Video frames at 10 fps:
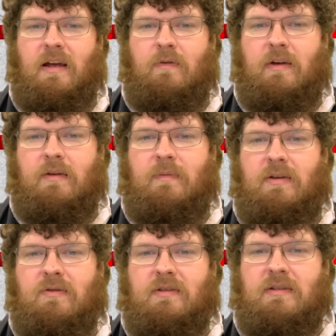I
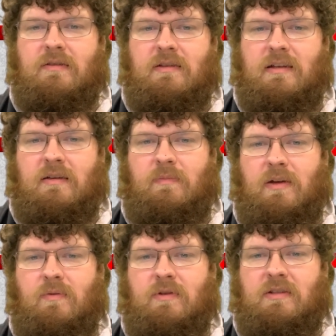recommend using something like a
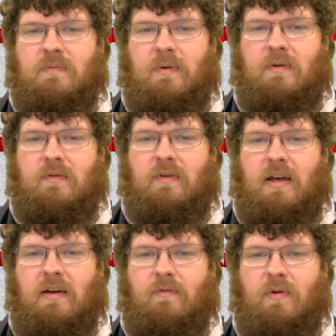big wooden spoon if
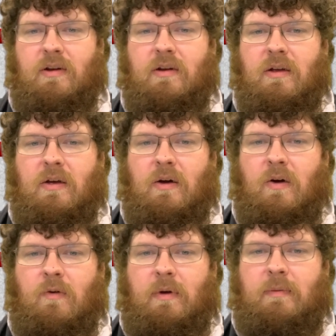you have one,
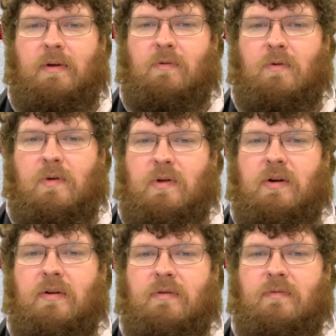or maybe a roller.